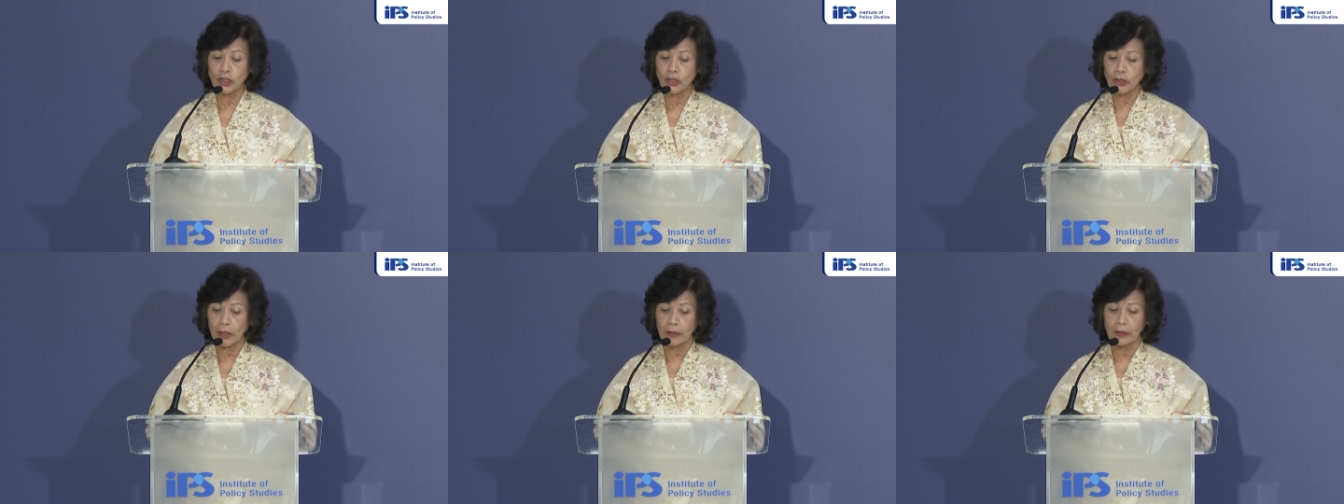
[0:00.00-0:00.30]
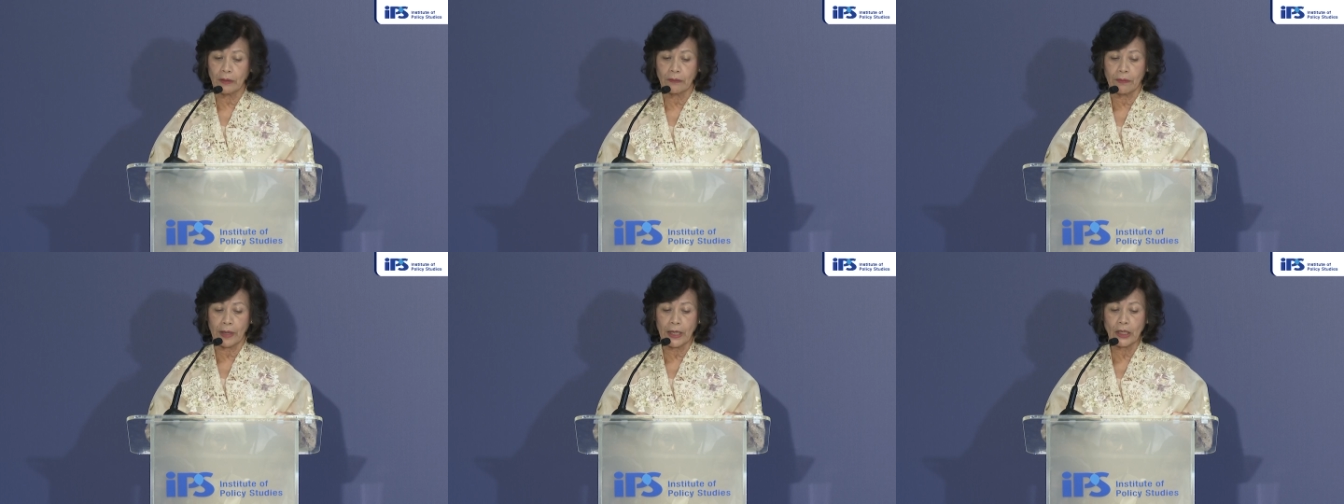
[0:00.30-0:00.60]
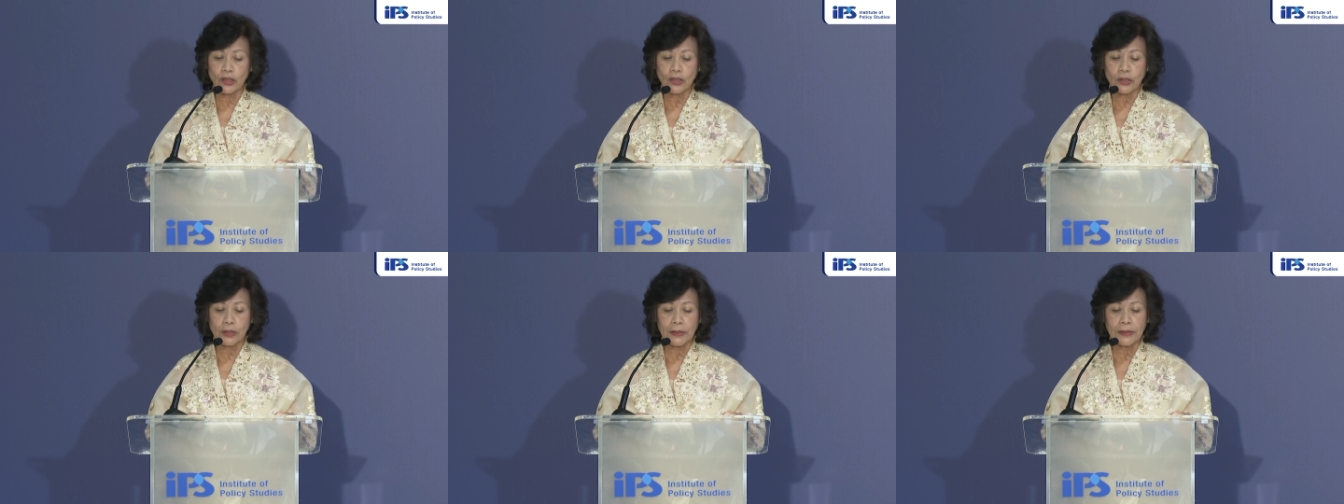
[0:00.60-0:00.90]

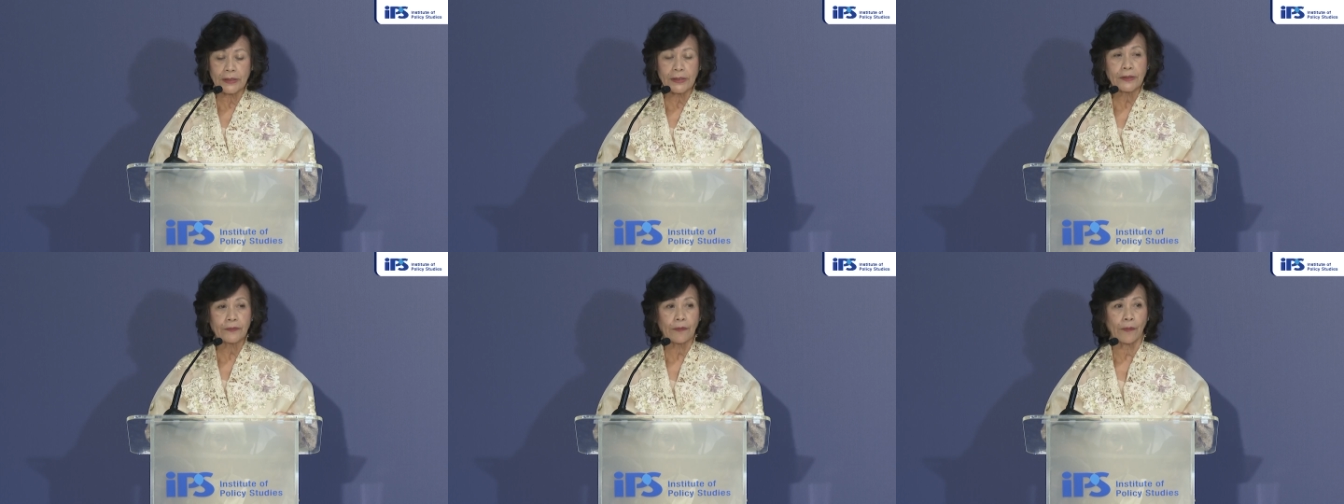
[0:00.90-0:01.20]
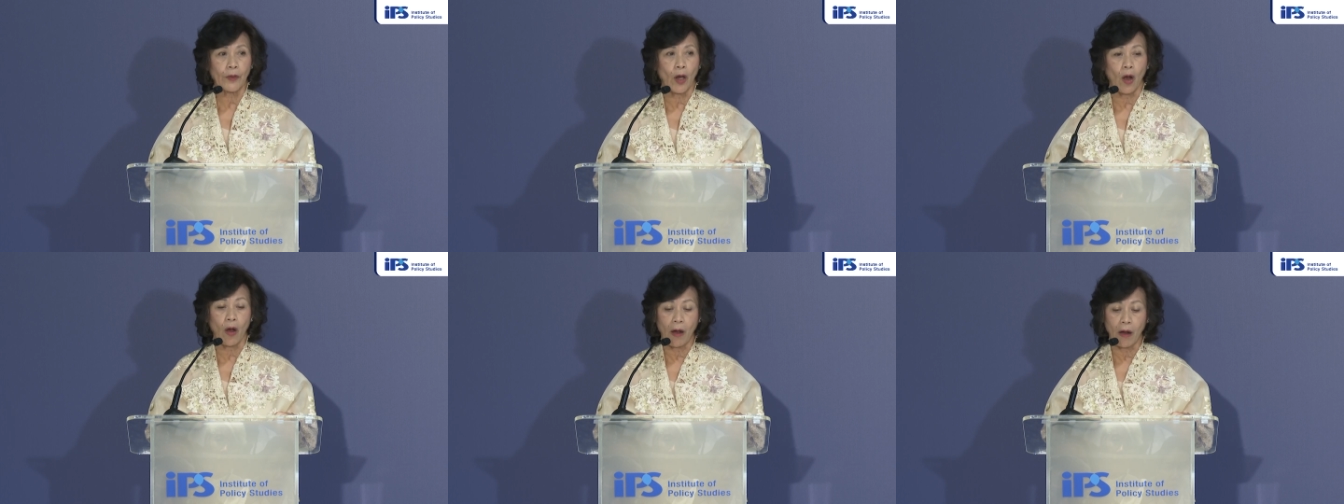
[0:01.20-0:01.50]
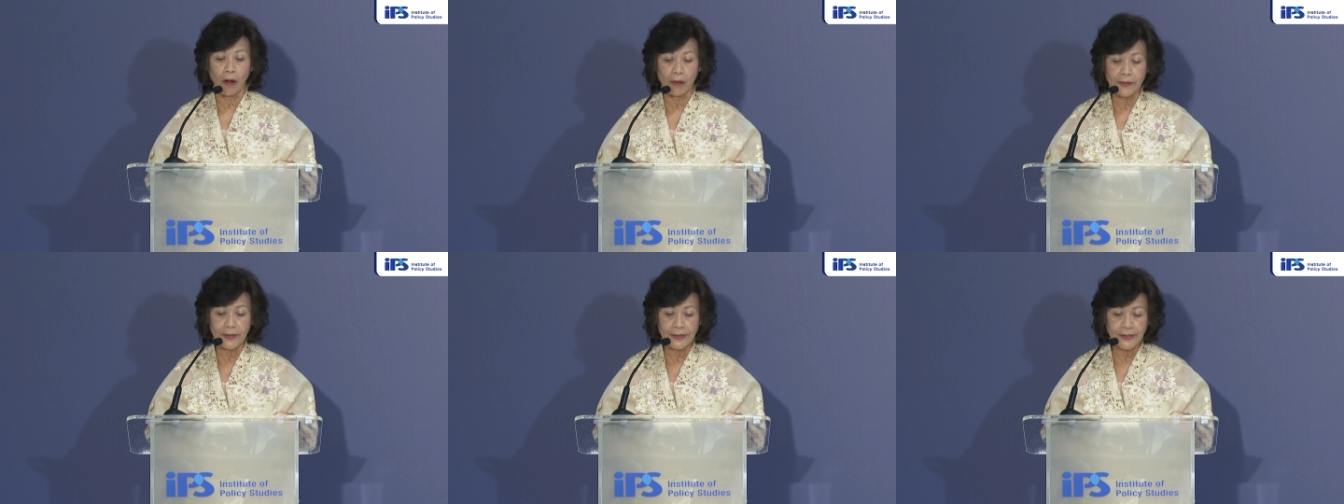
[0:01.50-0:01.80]
generations from the
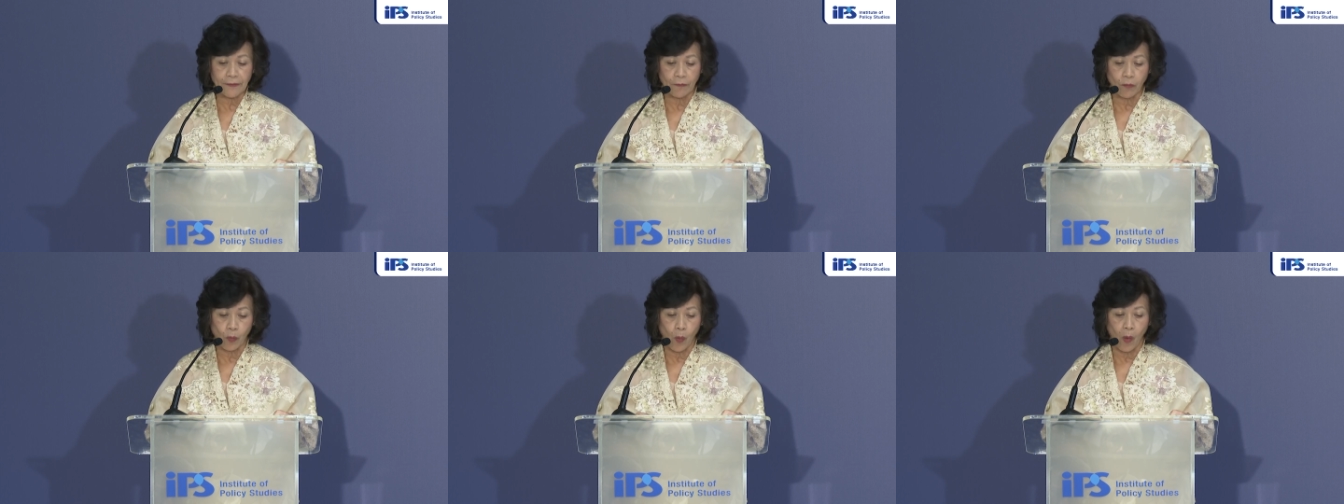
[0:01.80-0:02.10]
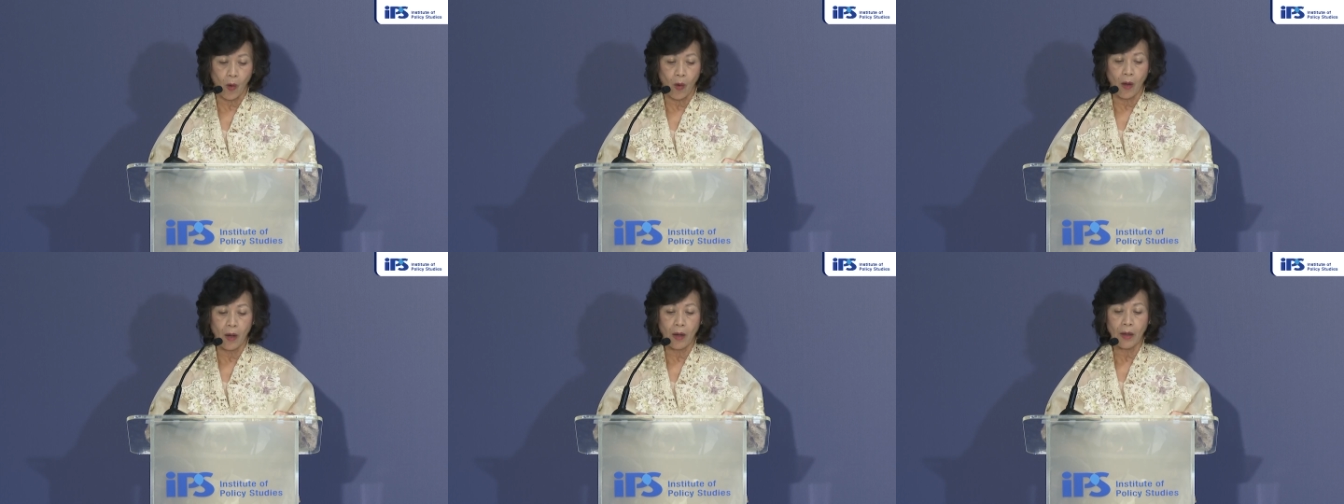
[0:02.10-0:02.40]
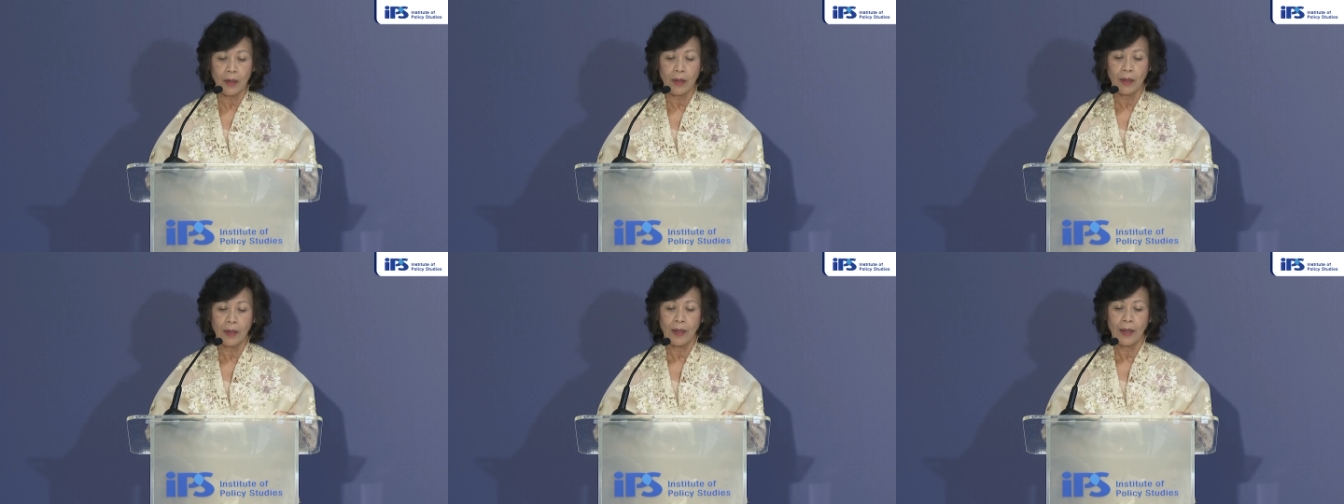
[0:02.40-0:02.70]
horrors of
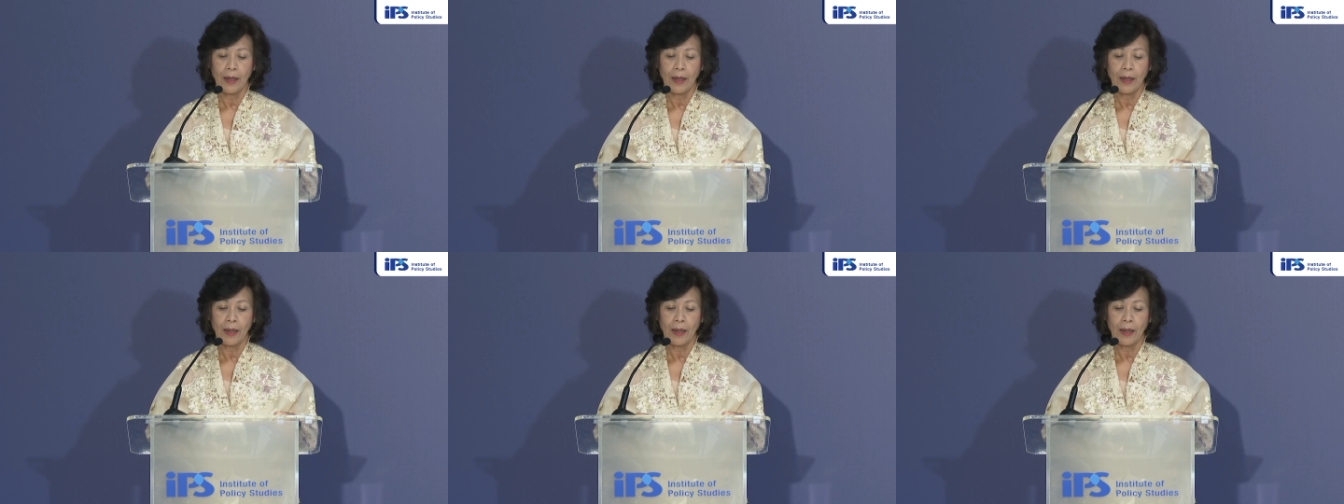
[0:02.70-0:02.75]
war